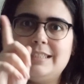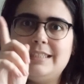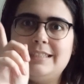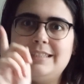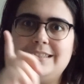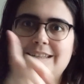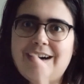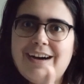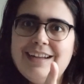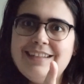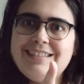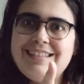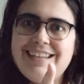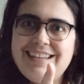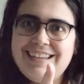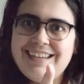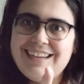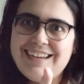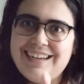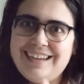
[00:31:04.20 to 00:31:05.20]
not
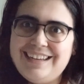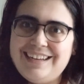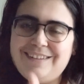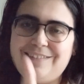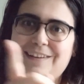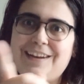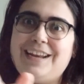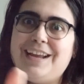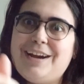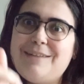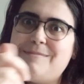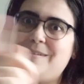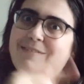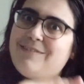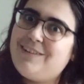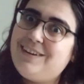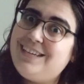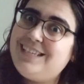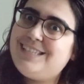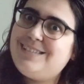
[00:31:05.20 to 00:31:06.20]
the video
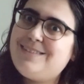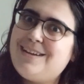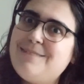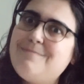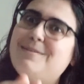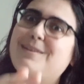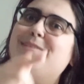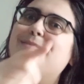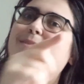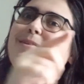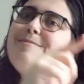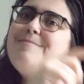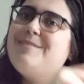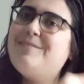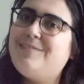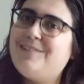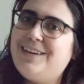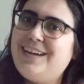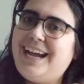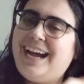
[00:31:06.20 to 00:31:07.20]
before this one, but the one
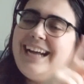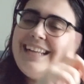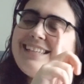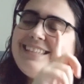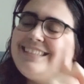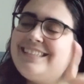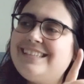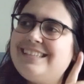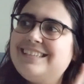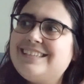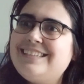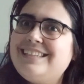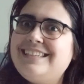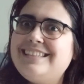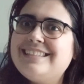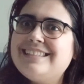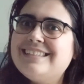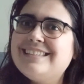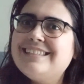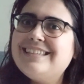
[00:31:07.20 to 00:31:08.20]
before that, because I still need
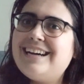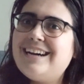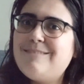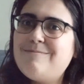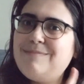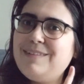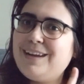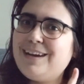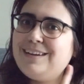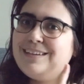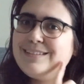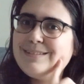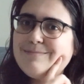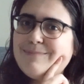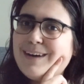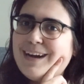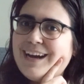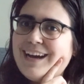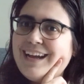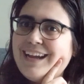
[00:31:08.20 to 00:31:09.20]
to upload
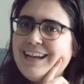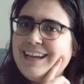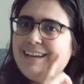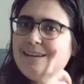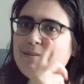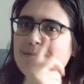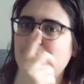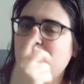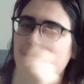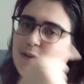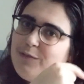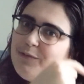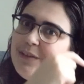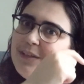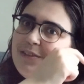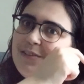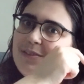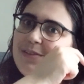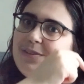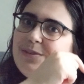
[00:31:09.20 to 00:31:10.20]
my
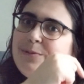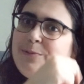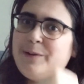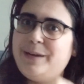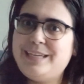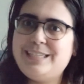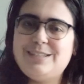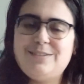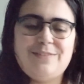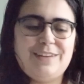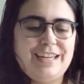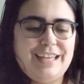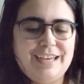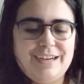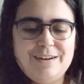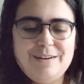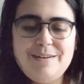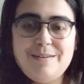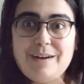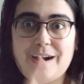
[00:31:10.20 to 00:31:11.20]
previous week's
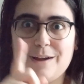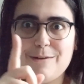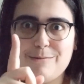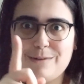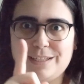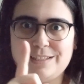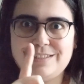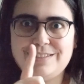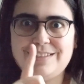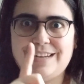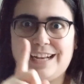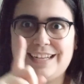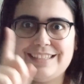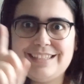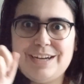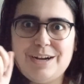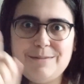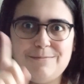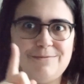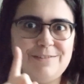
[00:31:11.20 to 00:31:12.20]
video. I will do that
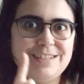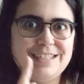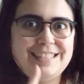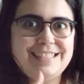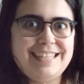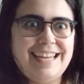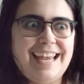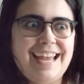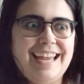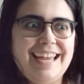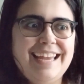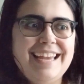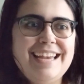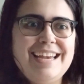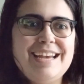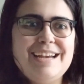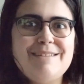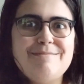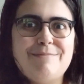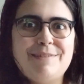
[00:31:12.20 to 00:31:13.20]
hopefully today.
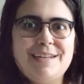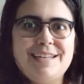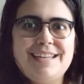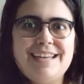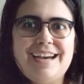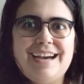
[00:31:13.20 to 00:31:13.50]
But